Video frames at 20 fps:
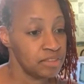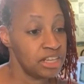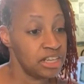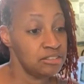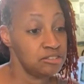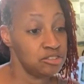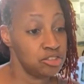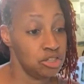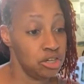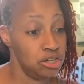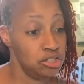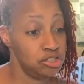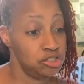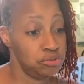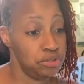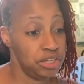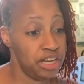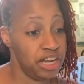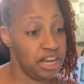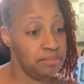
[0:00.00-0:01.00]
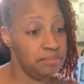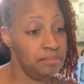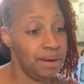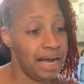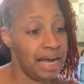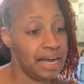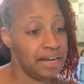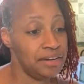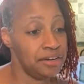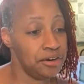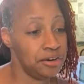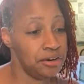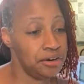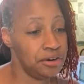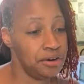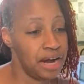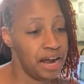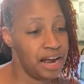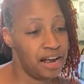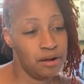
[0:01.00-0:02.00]
Surgery, a
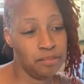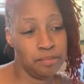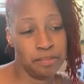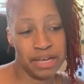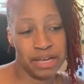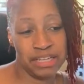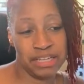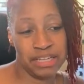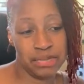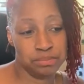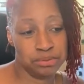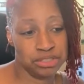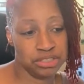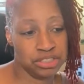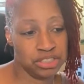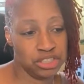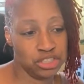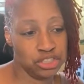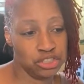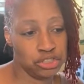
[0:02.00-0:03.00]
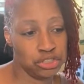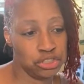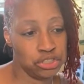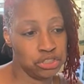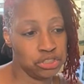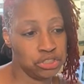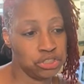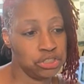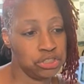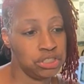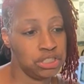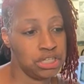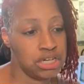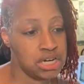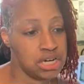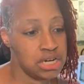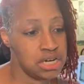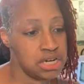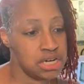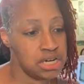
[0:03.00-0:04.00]
minor outpatient procedure,
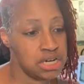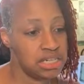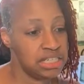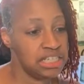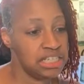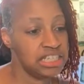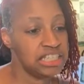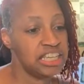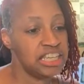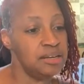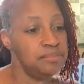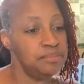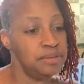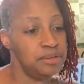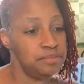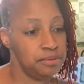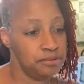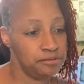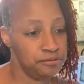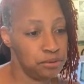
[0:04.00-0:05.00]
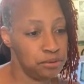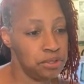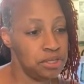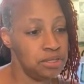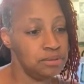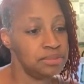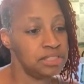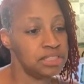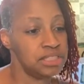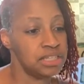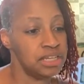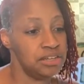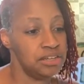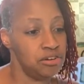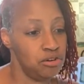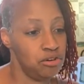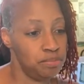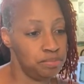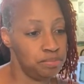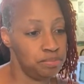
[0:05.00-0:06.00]
can be performed to cut
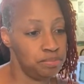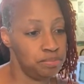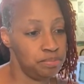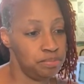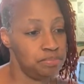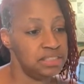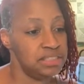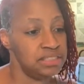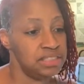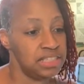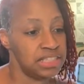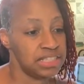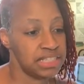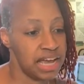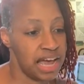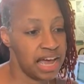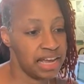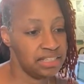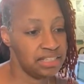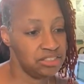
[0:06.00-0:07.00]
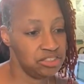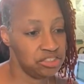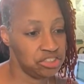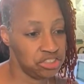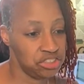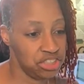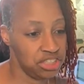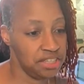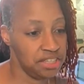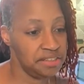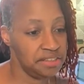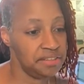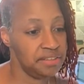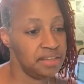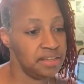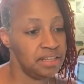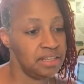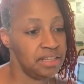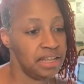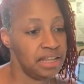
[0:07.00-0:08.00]
open the tightened sheath,
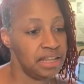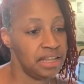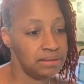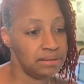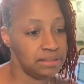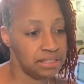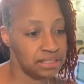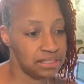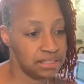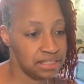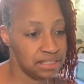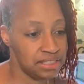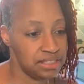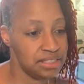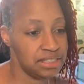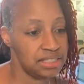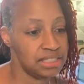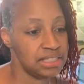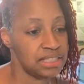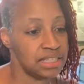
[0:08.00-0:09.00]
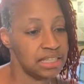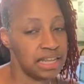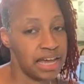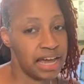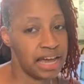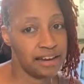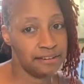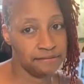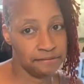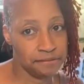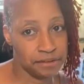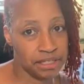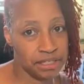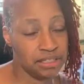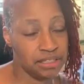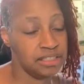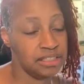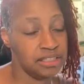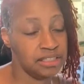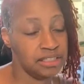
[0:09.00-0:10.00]
allowing the tendon to glide
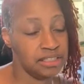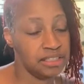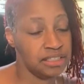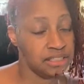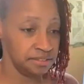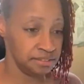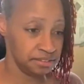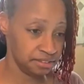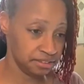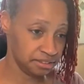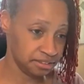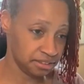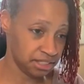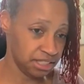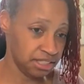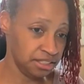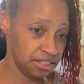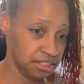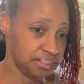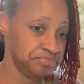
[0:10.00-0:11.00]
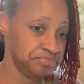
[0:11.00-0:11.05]
freely. See, see.